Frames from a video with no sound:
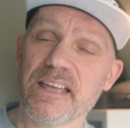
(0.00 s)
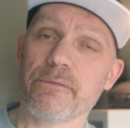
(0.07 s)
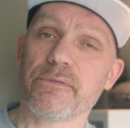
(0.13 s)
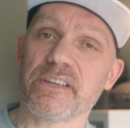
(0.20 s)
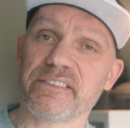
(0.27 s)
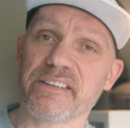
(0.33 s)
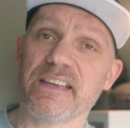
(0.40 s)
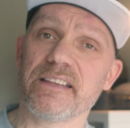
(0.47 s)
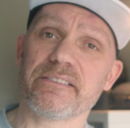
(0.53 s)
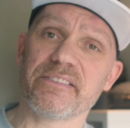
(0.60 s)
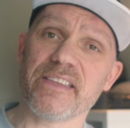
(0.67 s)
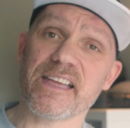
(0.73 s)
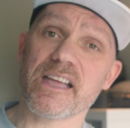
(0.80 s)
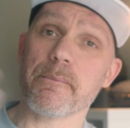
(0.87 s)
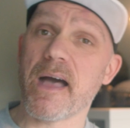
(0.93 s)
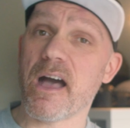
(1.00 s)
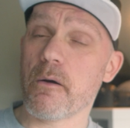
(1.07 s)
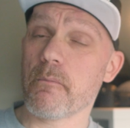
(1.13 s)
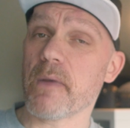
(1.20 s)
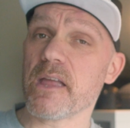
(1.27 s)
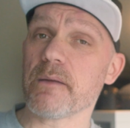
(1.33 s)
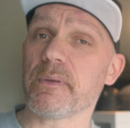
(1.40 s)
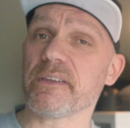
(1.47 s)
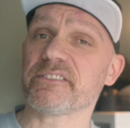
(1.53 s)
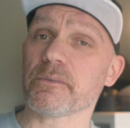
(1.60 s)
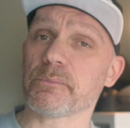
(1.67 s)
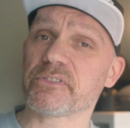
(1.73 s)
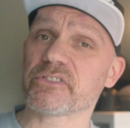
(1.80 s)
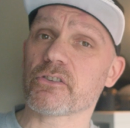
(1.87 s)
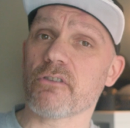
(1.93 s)
If you did, think about maybe
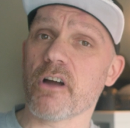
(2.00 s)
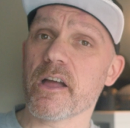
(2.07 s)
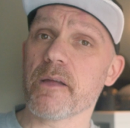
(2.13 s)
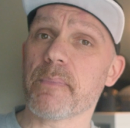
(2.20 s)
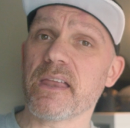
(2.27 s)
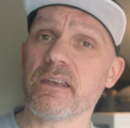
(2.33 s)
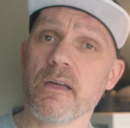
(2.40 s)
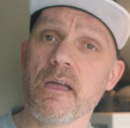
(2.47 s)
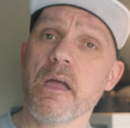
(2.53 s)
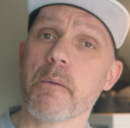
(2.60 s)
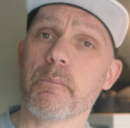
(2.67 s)
subscribing,